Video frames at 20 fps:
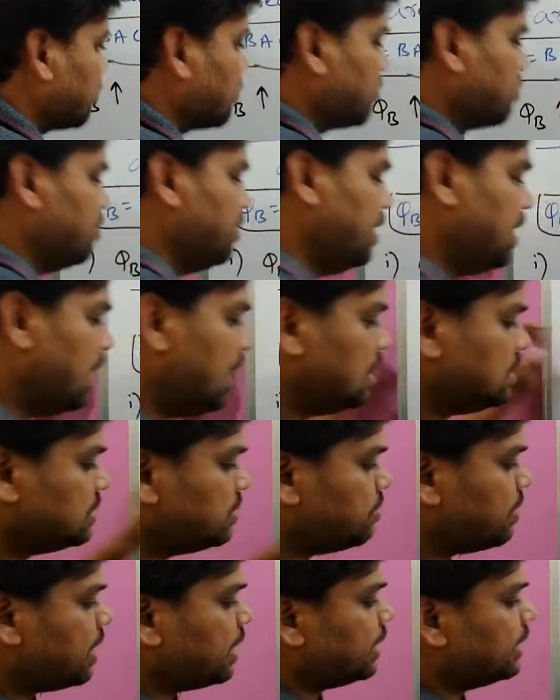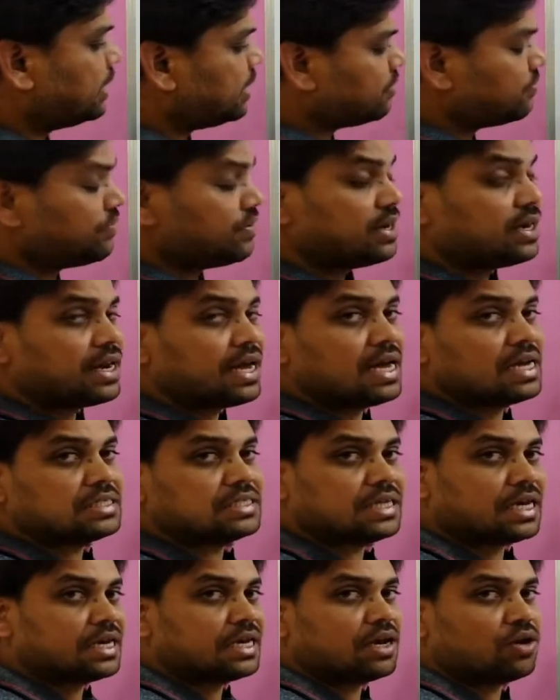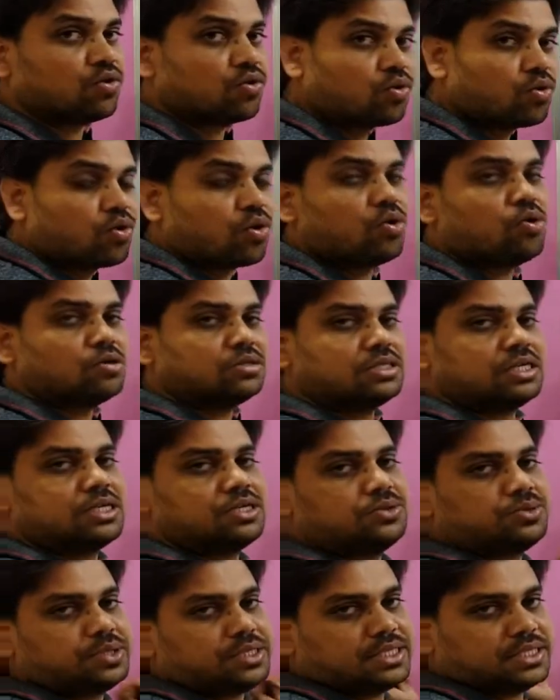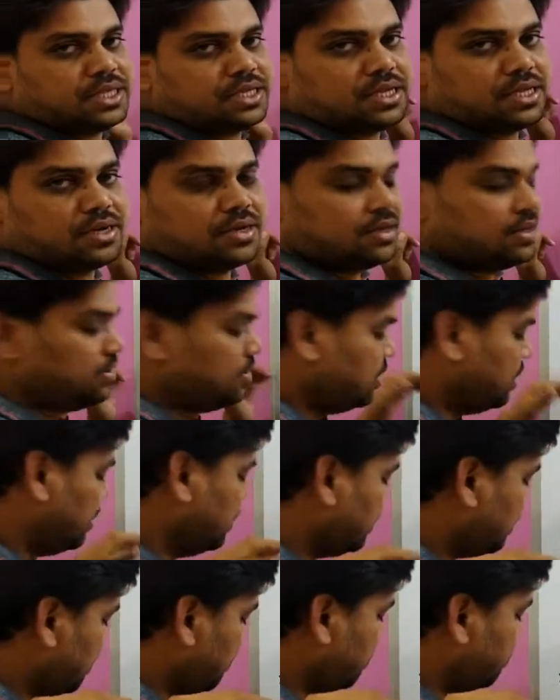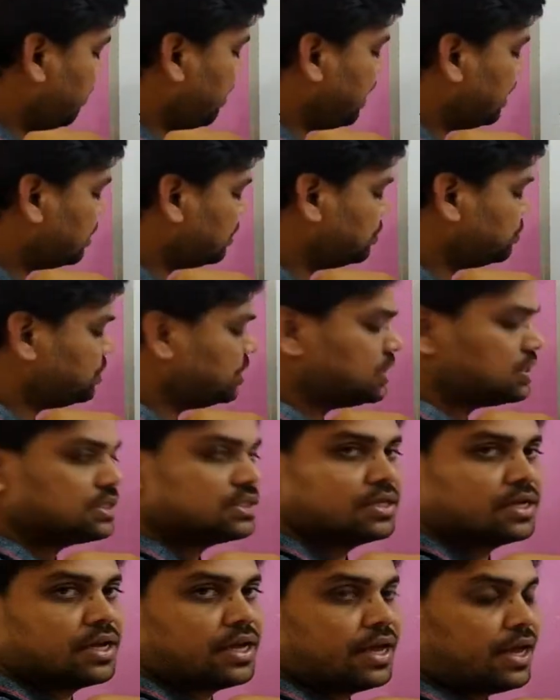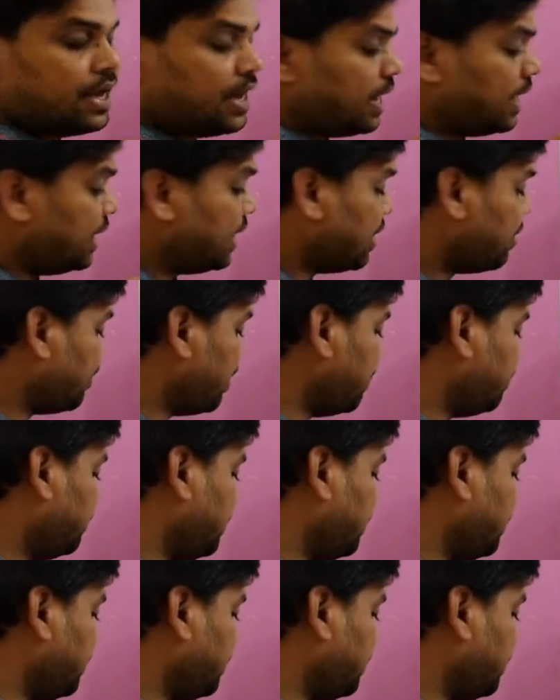because the magnetic field lines are now closer to each other compared to this. And now I am